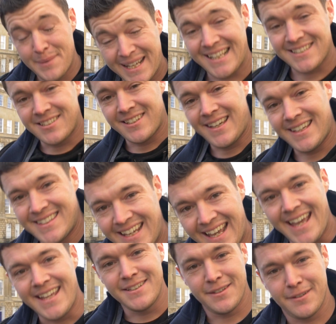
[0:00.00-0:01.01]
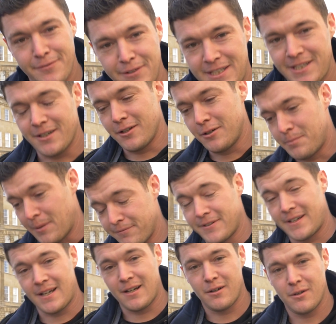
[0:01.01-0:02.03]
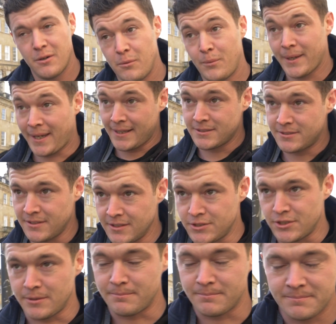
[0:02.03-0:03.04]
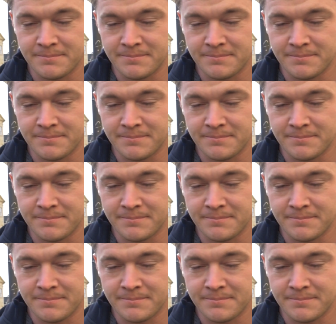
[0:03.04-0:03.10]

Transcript: I'm going to get to that at the end of the video, but for now, we're heading to the gym.